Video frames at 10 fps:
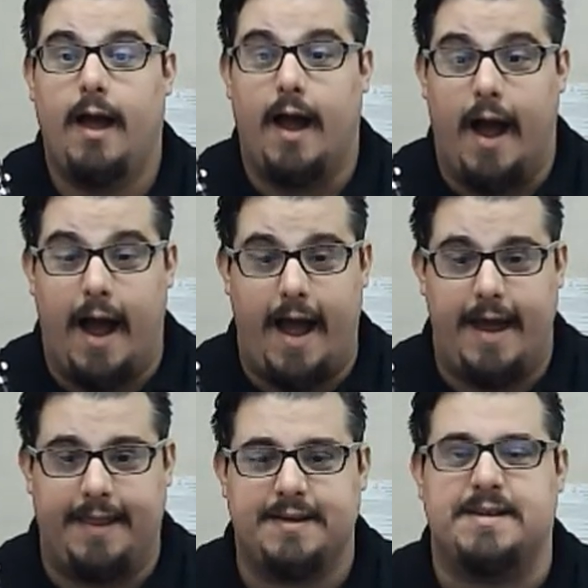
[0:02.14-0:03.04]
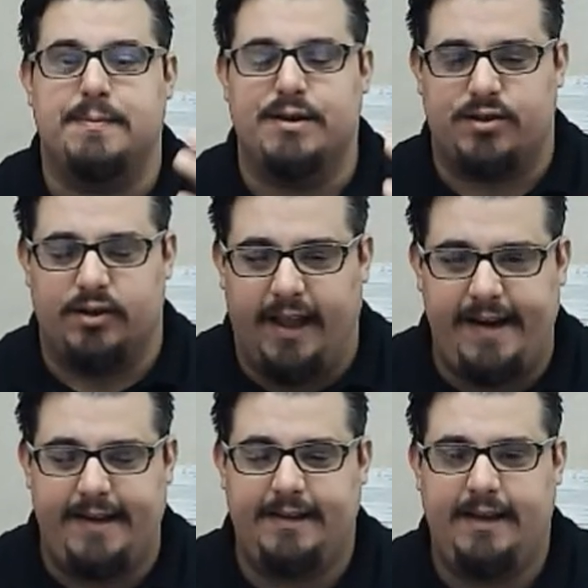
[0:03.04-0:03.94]
Hi, this is Mr.
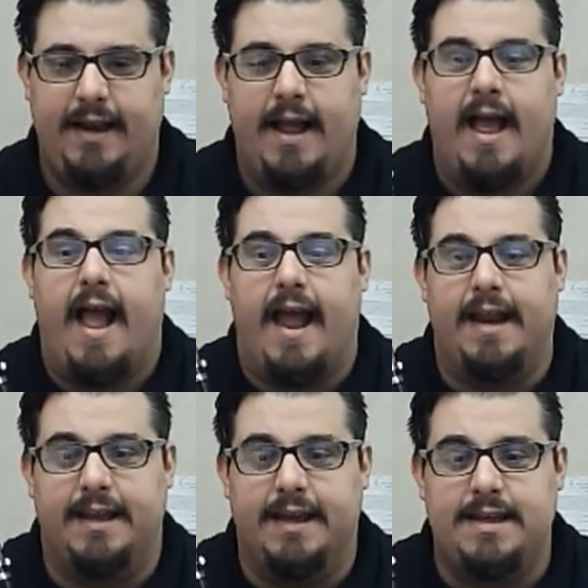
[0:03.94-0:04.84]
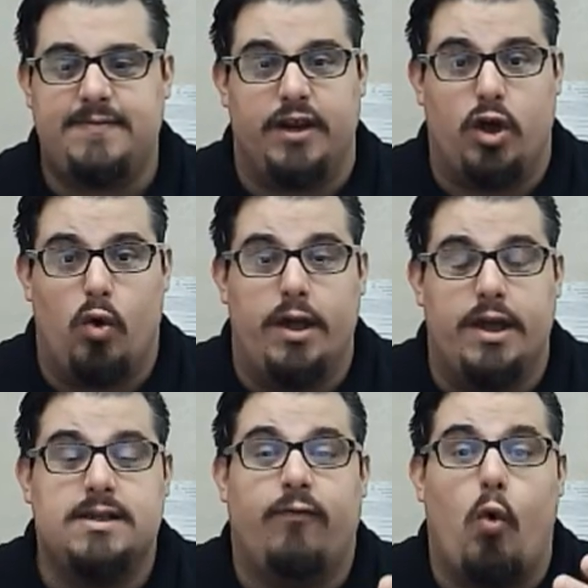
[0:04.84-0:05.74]
Layton, and this video
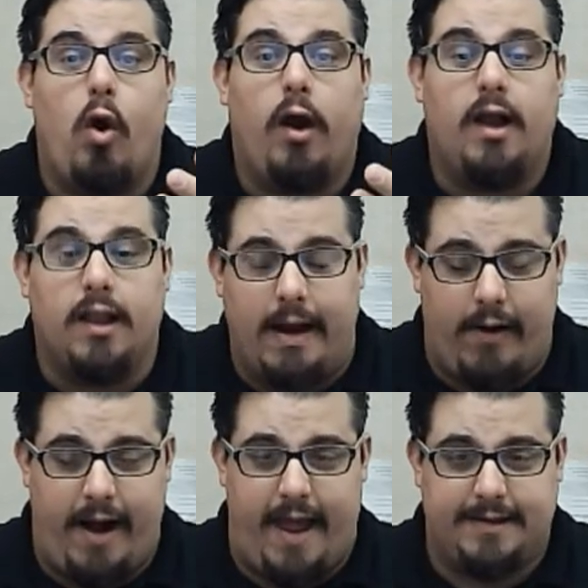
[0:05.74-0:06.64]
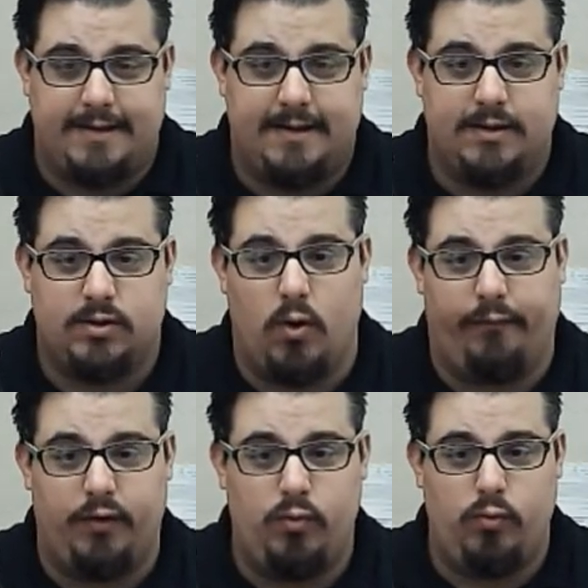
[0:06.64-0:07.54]
is for clarinet. So if
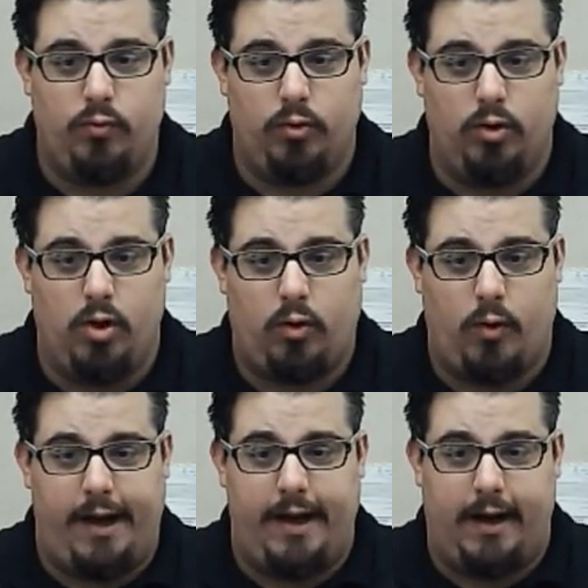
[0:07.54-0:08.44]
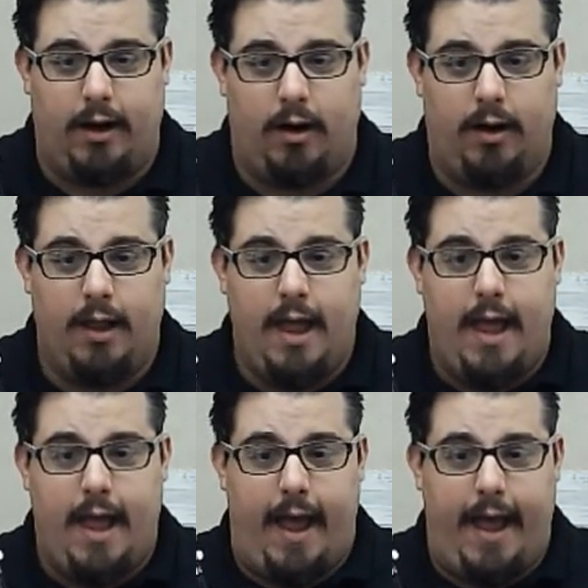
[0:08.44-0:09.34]
you look right here
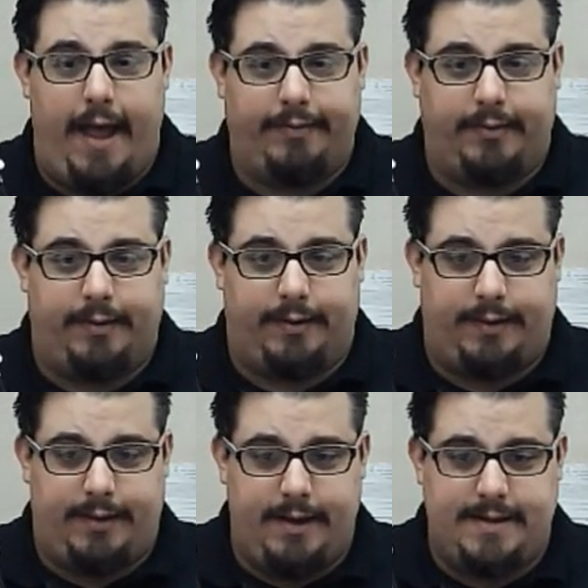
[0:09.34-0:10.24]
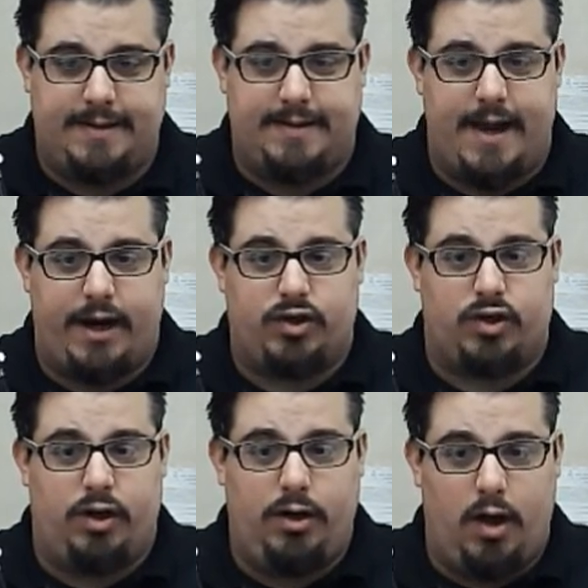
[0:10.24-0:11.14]
at this
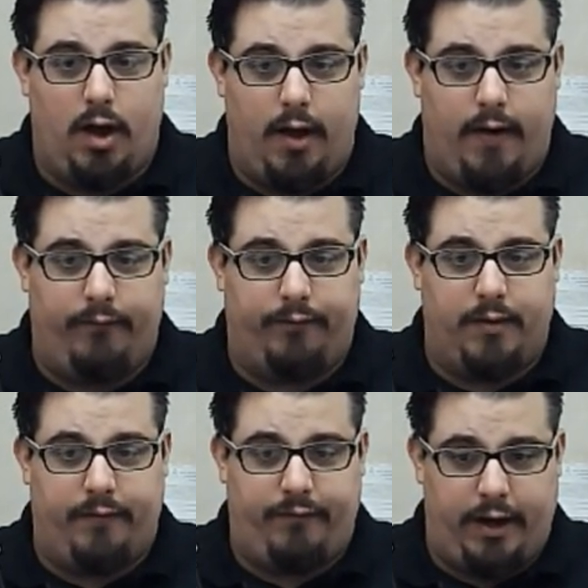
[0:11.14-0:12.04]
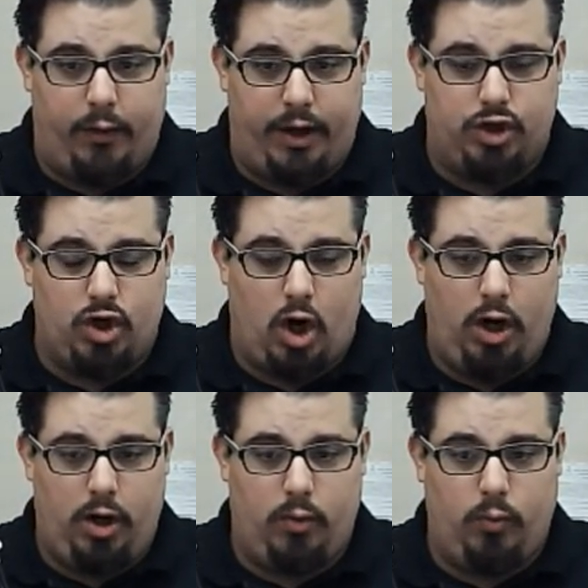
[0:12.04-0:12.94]
section of the fingering
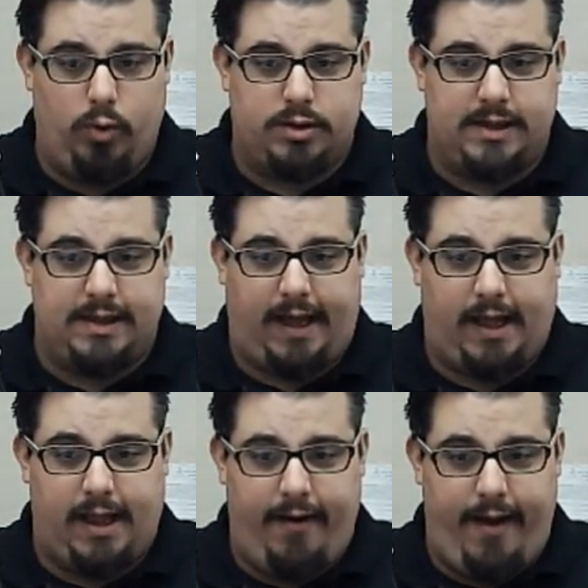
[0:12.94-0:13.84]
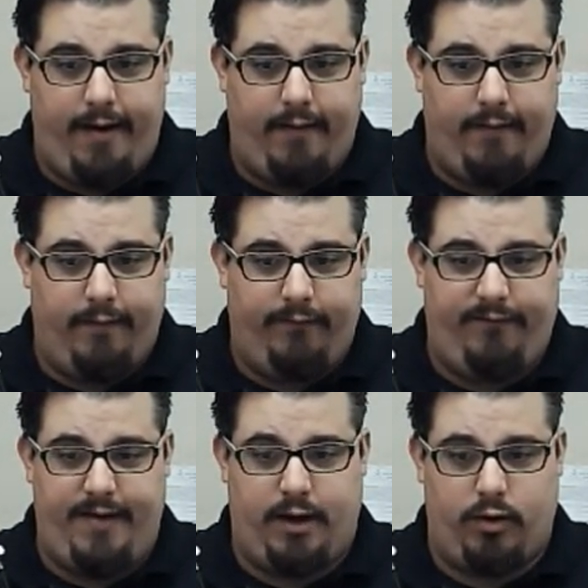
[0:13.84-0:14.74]
chart, we'll see the clarinet
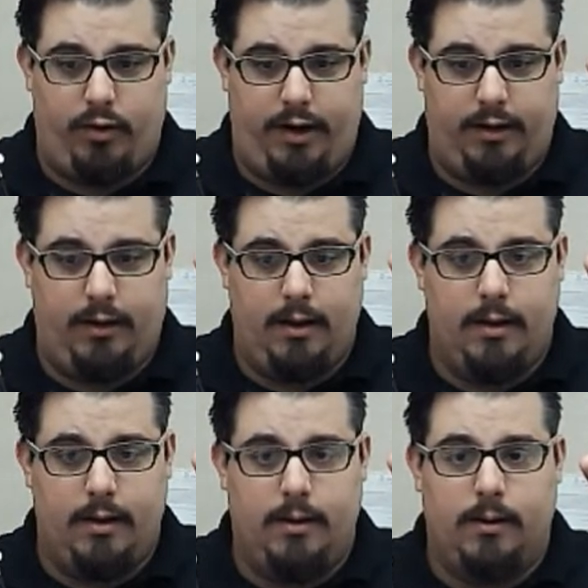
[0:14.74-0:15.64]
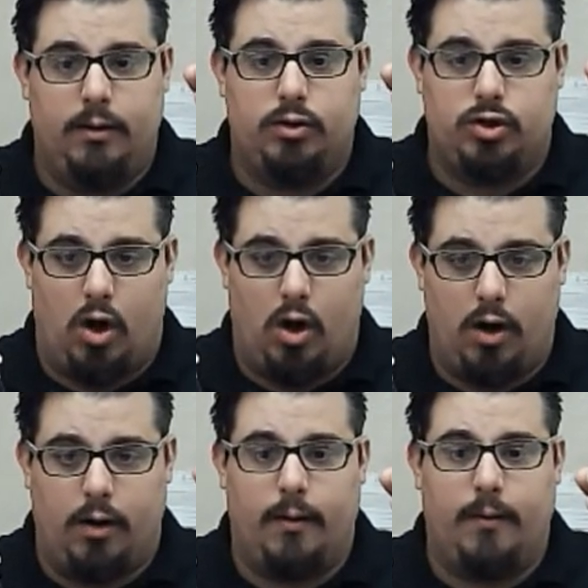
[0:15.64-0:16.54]
fingering
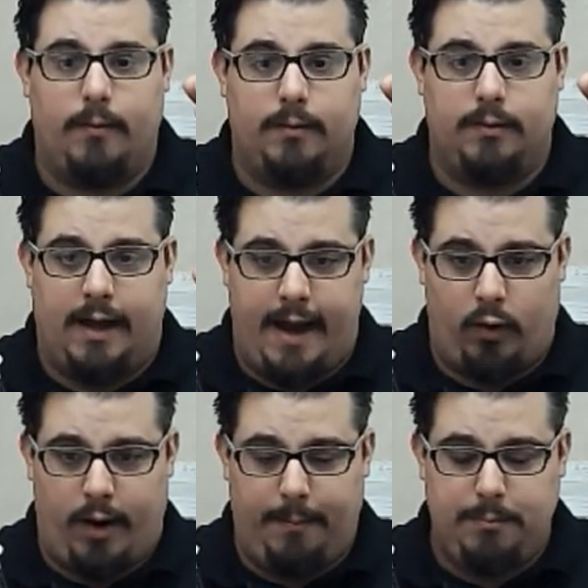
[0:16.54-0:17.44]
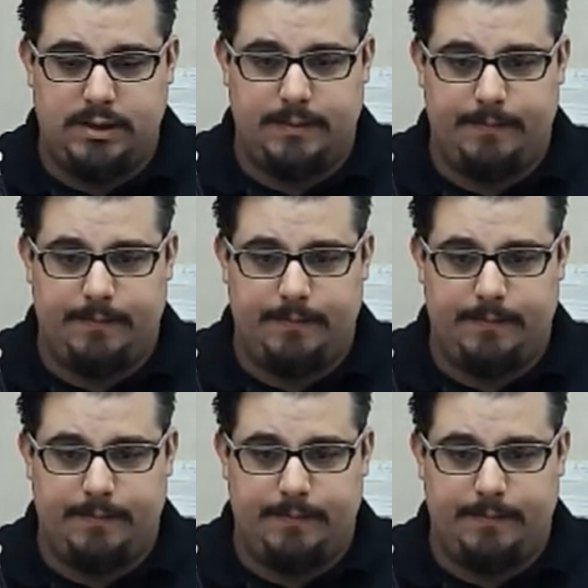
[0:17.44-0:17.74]
chart diagrams.